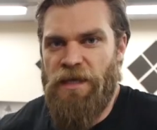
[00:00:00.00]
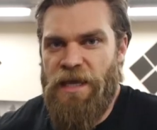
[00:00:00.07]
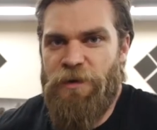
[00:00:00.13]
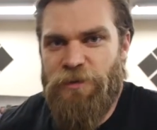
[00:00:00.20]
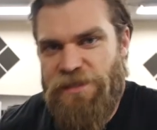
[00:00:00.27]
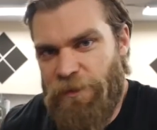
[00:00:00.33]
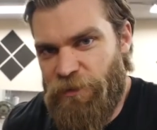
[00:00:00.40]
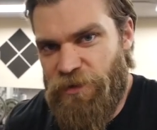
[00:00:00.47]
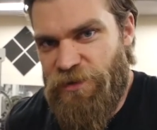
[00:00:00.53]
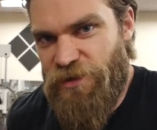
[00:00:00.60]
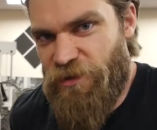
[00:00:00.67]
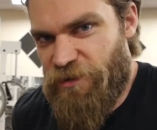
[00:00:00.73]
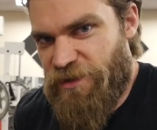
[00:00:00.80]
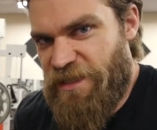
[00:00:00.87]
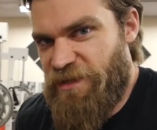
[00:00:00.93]
Hey, what's up dudes
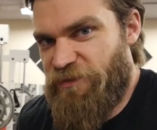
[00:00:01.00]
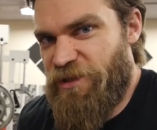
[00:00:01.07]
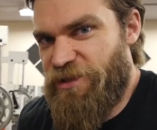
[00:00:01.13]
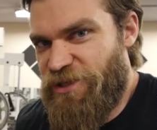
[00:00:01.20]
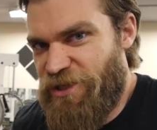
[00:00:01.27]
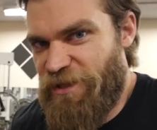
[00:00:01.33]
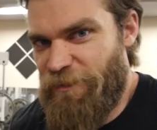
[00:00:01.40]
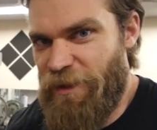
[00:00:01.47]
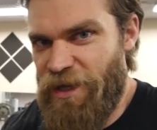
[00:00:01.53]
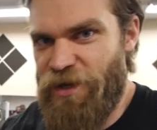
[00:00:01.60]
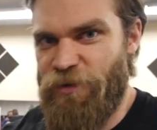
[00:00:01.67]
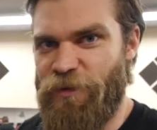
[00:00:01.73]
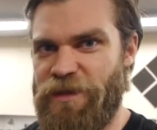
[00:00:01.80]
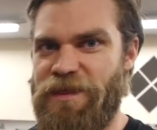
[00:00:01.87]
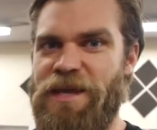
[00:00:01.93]
and girls, here in the gym
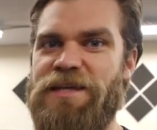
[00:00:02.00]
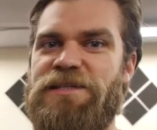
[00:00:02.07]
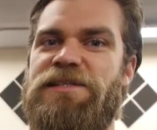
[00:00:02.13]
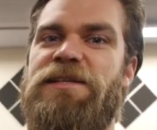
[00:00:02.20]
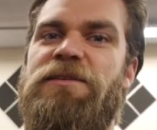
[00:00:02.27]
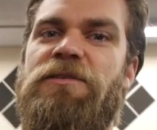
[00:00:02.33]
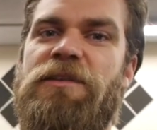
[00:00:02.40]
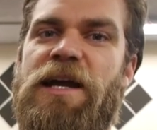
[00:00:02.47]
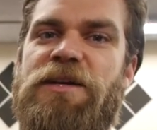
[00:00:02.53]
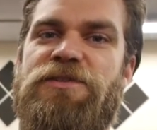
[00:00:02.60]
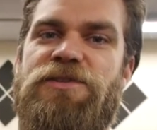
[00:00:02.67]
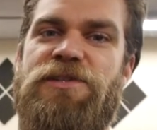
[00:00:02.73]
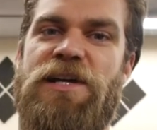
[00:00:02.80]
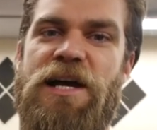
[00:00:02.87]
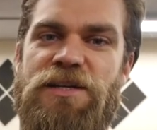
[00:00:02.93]
with a single
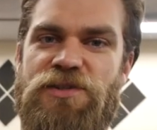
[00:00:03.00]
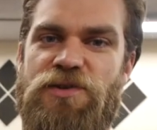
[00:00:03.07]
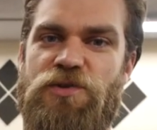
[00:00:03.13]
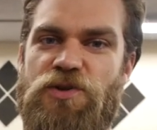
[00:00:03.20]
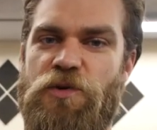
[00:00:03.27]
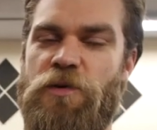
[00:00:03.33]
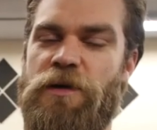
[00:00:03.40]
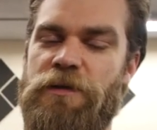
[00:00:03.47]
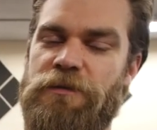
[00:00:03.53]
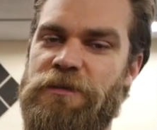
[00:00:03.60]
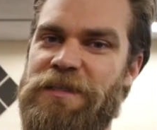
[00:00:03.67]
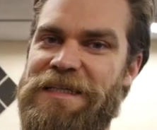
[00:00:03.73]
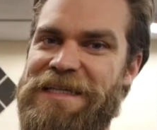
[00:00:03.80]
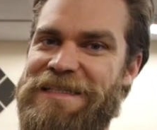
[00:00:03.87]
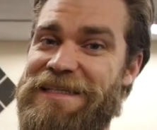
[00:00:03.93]
exercise tutorial.
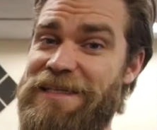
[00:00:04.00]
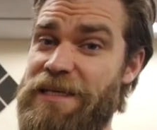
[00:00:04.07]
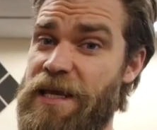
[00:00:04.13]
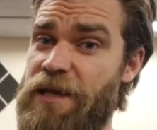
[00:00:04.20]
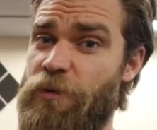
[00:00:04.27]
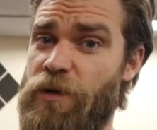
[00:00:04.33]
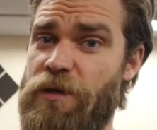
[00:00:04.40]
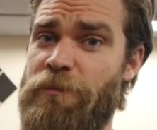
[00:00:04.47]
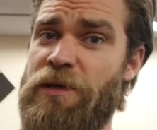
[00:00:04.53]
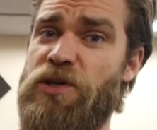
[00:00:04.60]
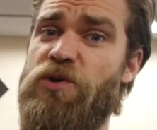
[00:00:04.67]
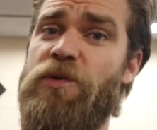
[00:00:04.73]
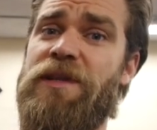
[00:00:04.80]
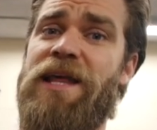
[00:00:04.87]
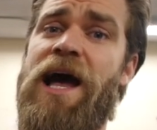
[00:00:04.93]
Today we're going to be
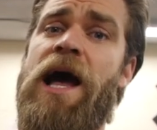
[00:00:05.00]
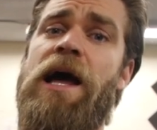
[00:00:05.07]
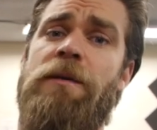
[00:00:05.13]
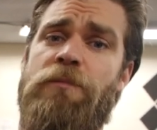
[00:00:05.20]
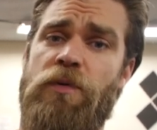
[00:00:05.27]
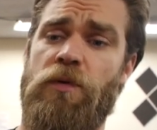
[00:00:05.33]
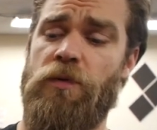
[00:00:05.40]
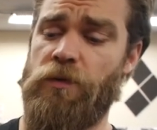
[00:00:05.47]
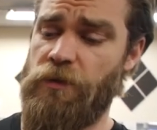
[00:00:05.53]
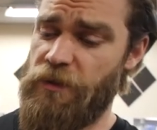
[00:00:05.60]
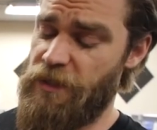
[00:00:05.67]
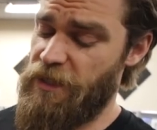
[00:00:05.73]
doing the high pull.